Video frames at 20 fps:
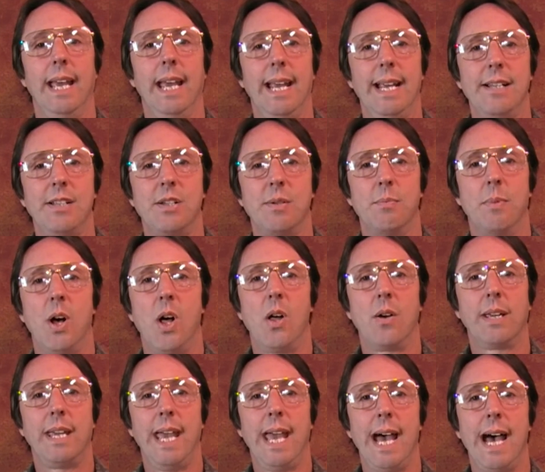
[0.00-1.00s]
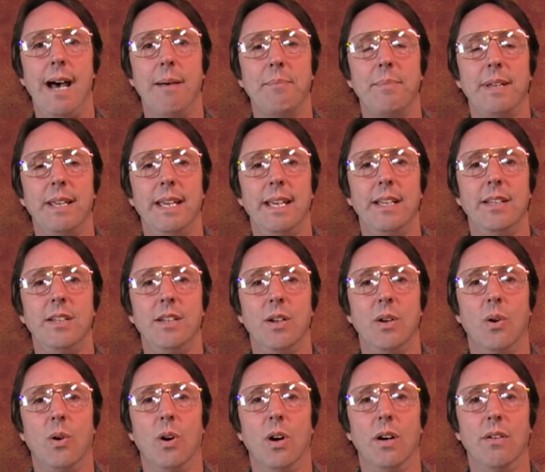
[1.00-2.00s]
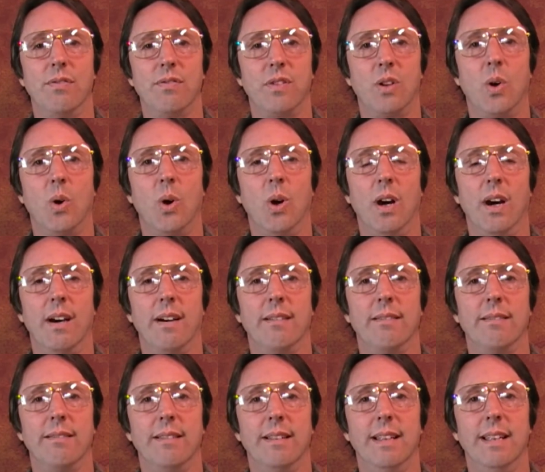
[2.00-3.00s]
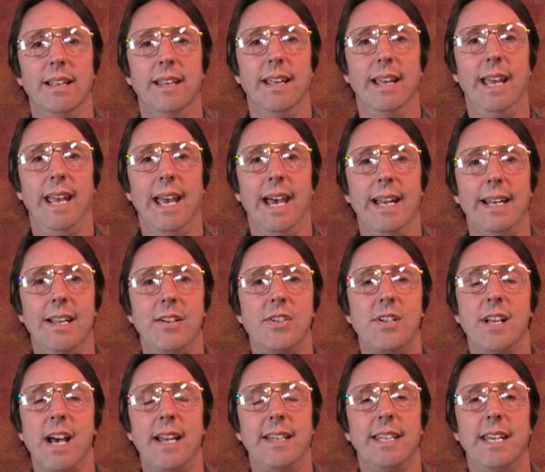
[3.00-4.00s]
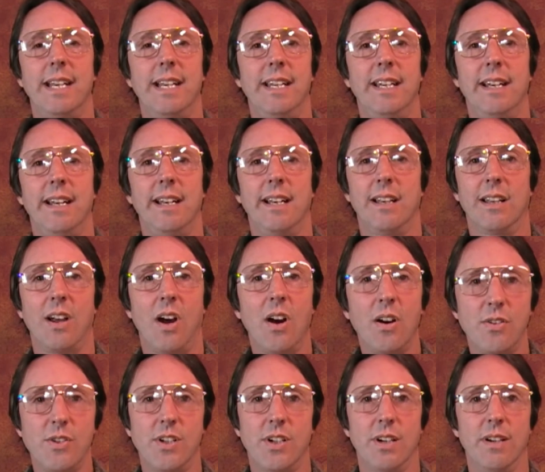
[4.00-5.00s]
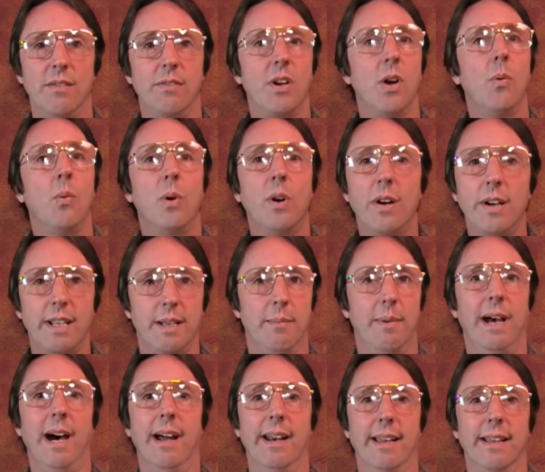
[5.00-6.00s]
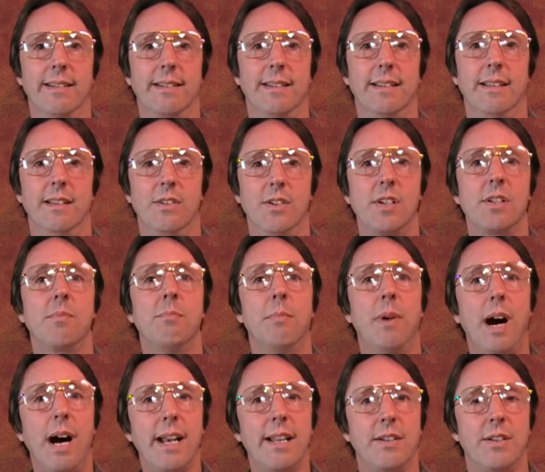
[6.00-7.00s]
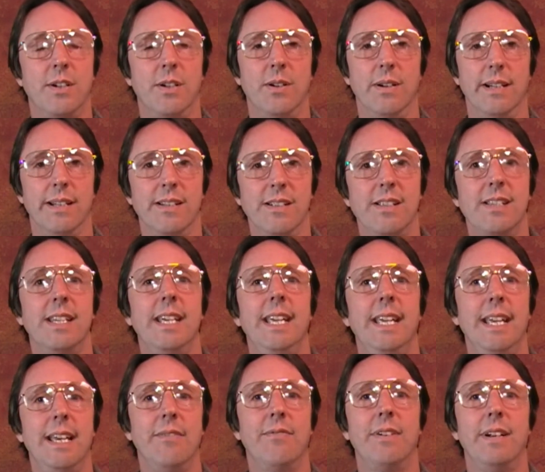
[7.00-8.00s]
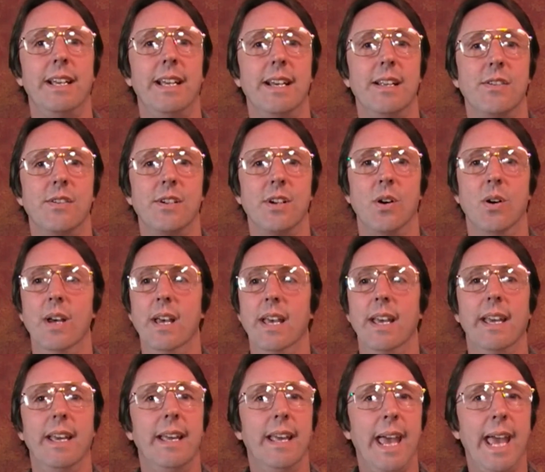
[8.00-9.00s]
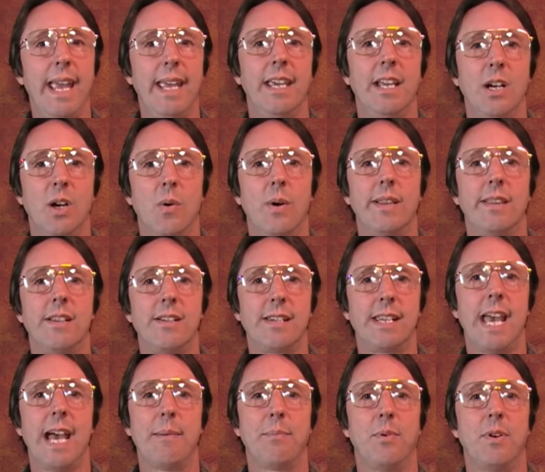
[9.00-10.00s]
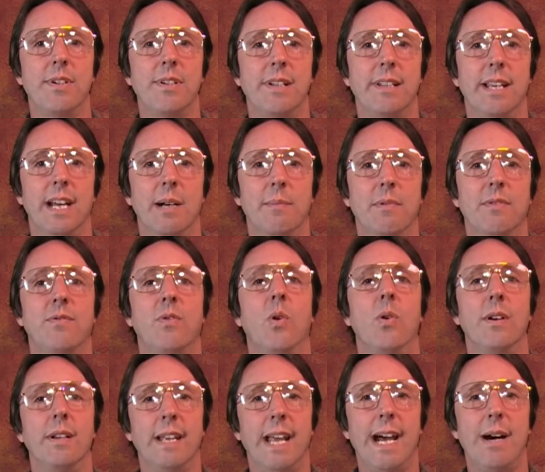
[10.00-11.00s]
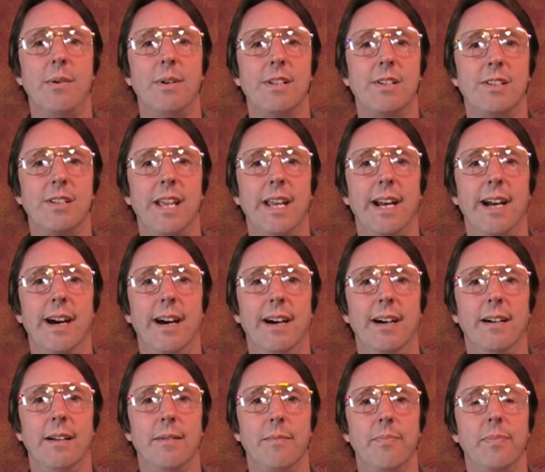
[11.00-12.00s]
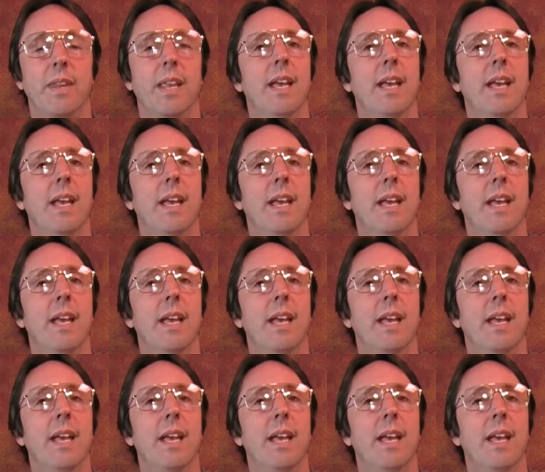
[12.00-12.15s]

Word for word: a small gap in your floor and it's not getting any larger, don't worry about it. Just monitor it and see if it is. So, hey, you know what? This gap wasn't there before. Now it's there.